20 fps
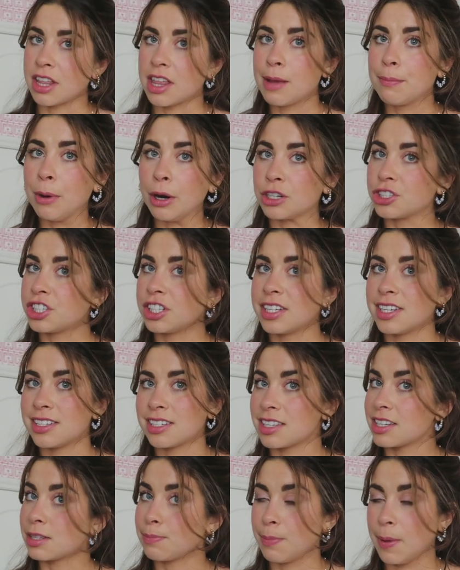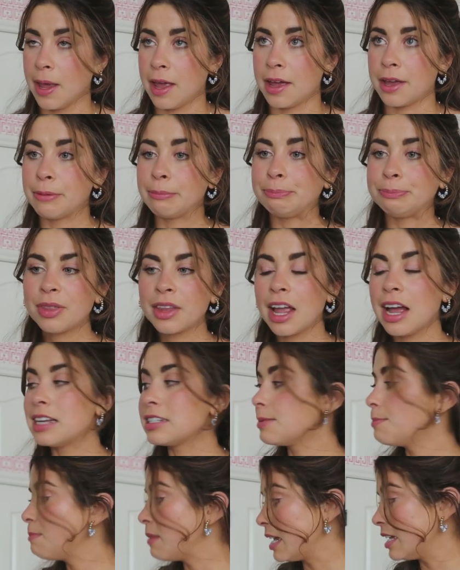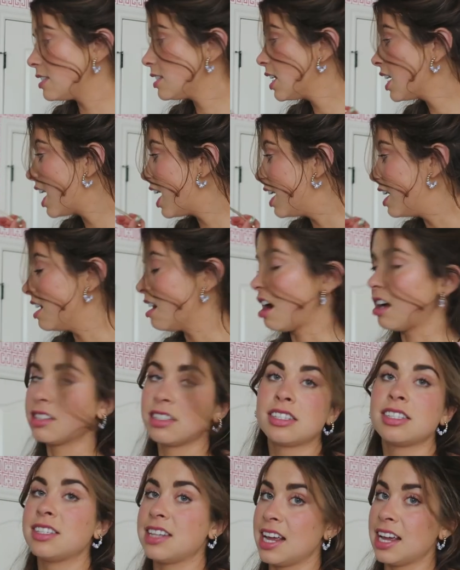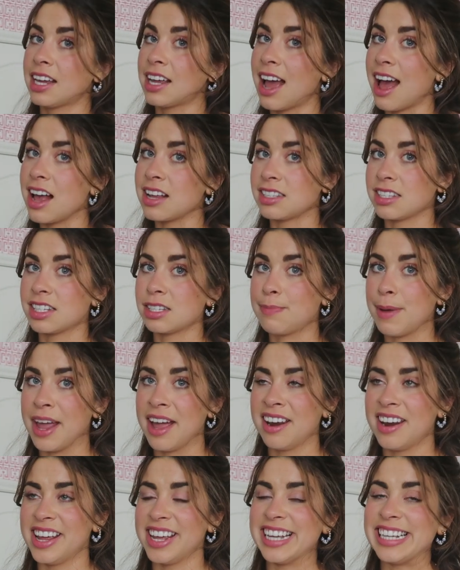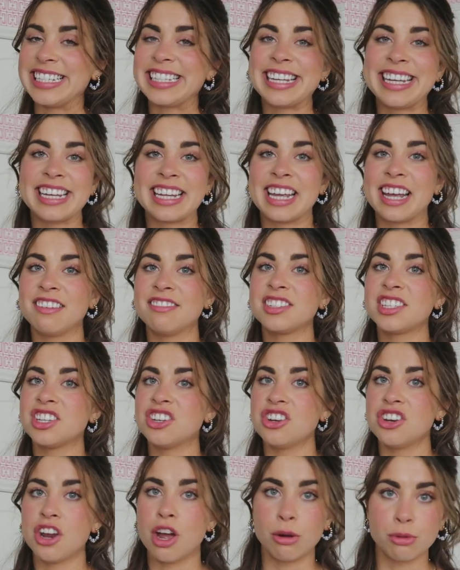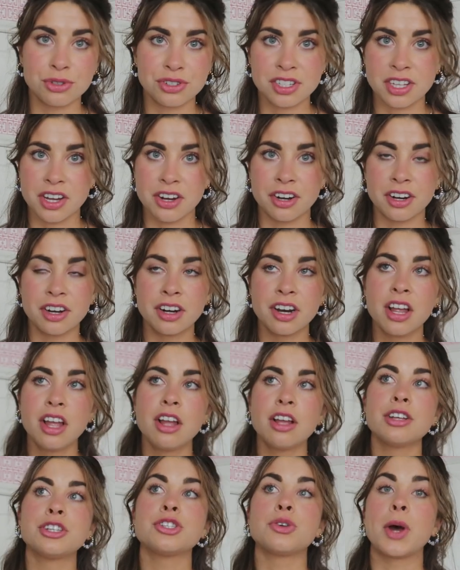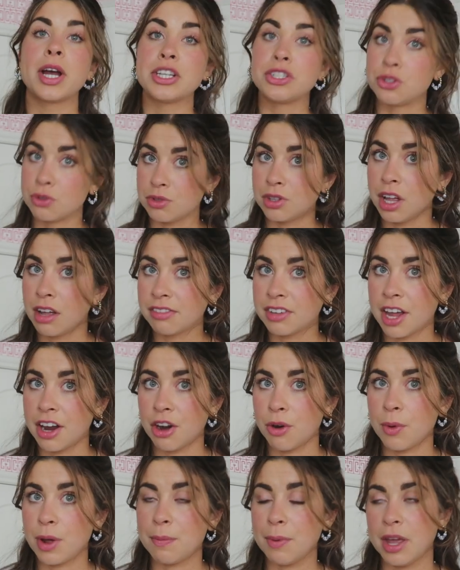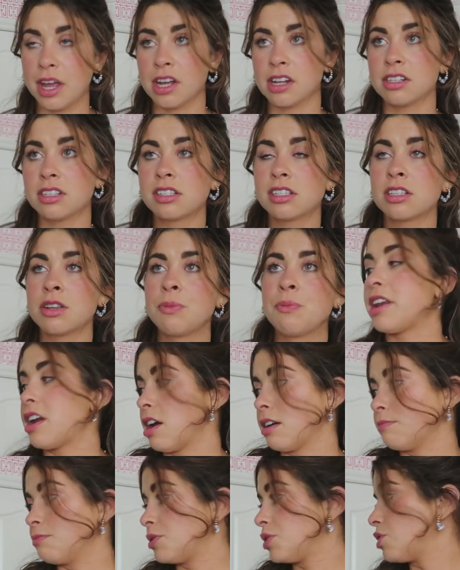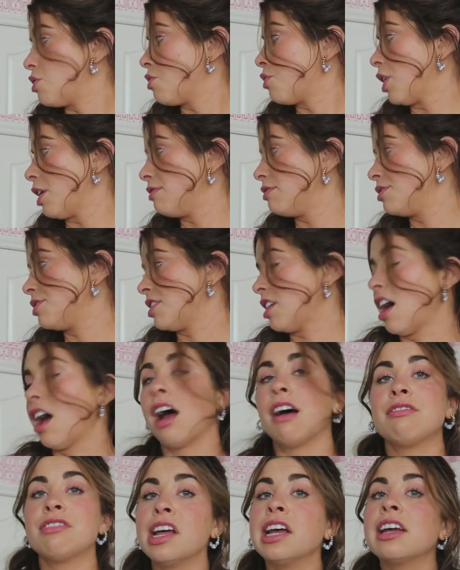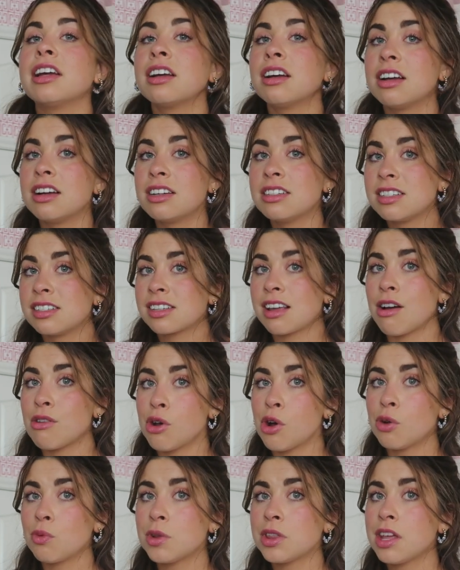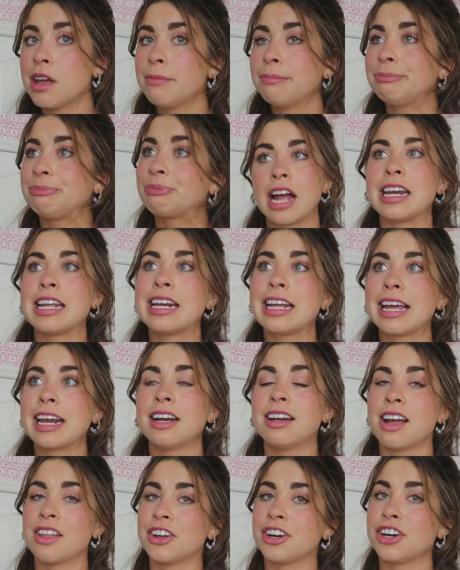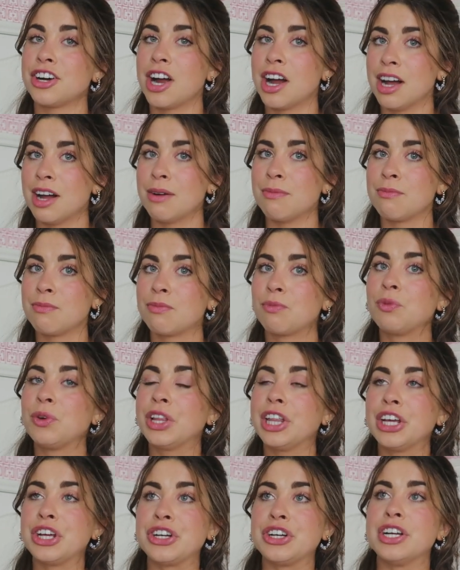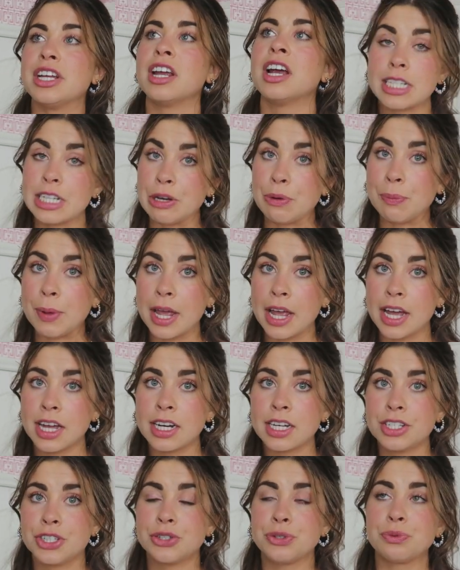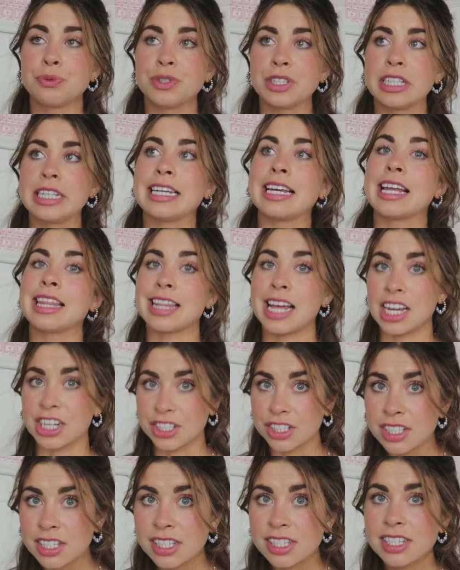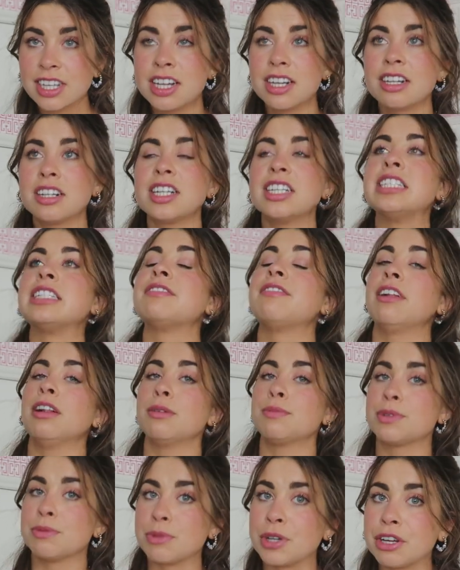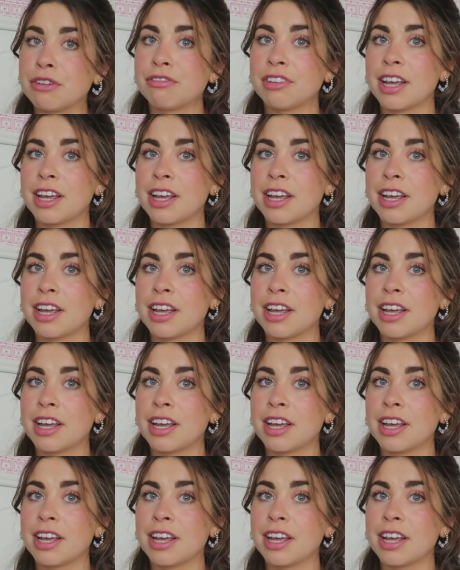I think partially is this pan. As amazing and non-stick as this pan is, it gives no sear. So I do love caraway pans, and I'm so grateful to have like a discount code with them. I need to get another really good steel pan to really get that good sear and develop some good